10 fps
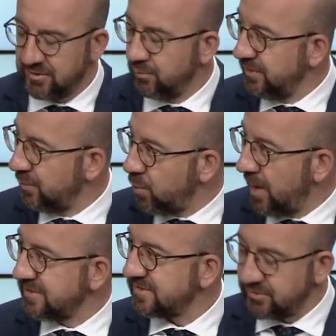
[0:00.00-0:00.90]
We
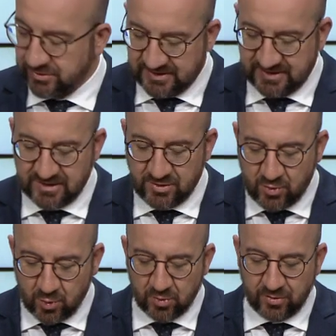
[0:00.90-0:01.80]
once again
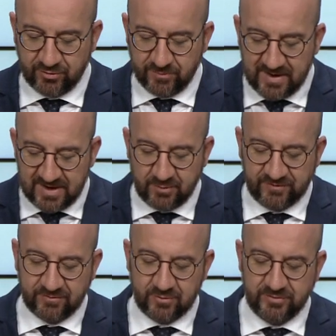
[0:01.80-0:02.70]
call on the
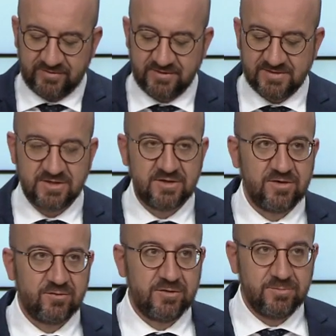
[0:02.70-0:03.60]
Belarus authorities
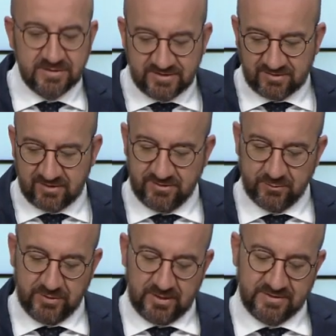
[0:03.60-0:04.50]
to immediately
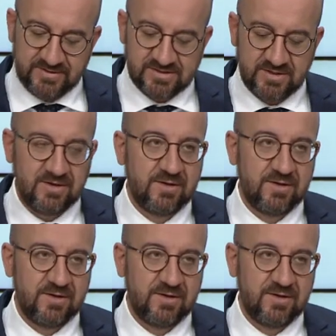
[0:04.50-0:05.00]
release